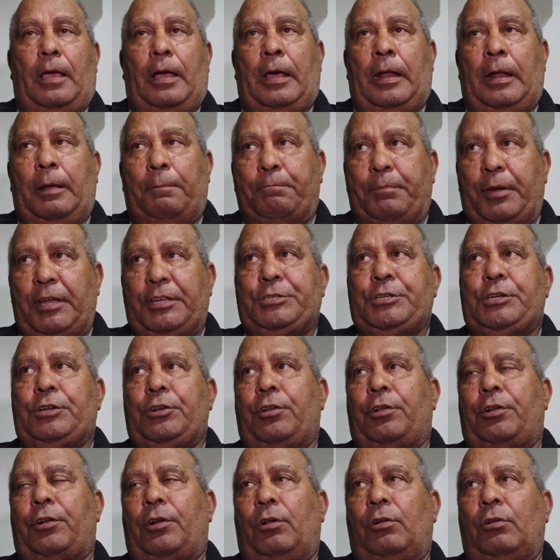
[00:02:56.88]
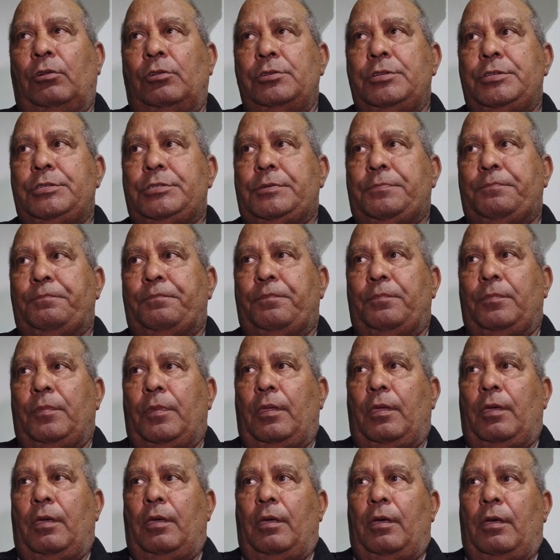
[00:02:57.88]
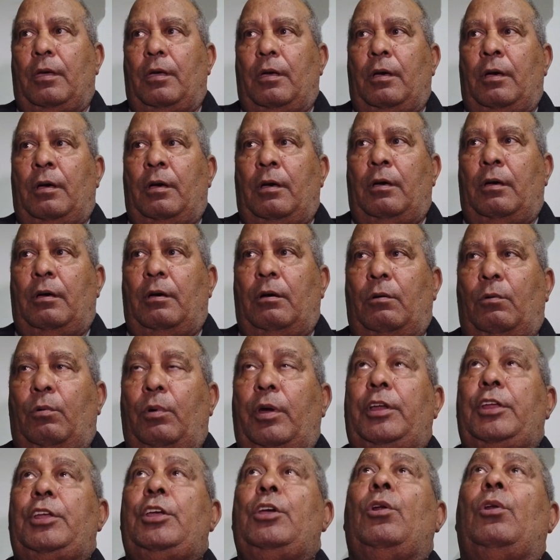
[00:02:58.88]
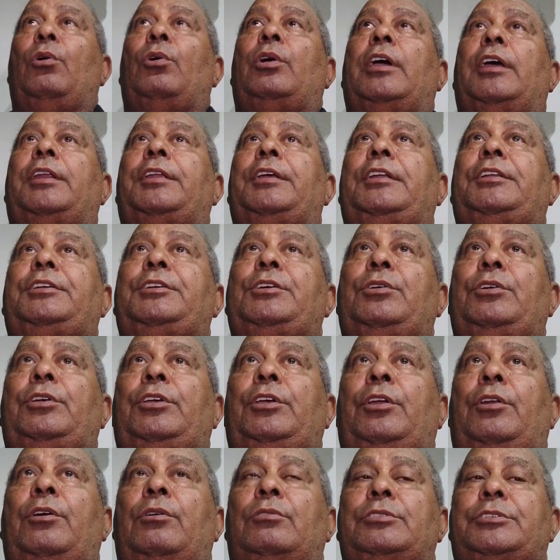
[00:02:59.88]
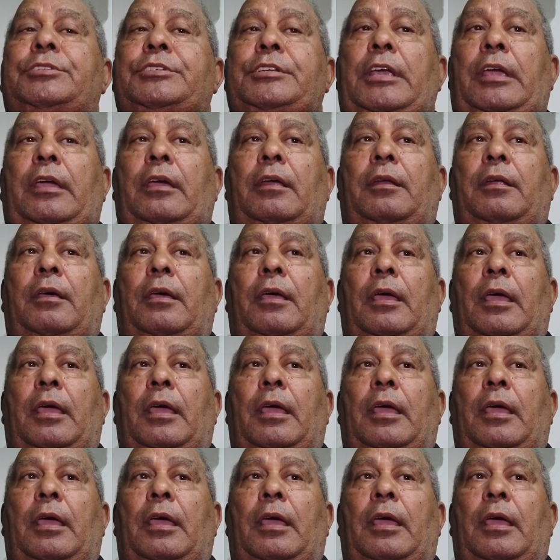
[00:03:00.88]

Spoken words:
And a pigeon rolls, when you look at it, you don't see it.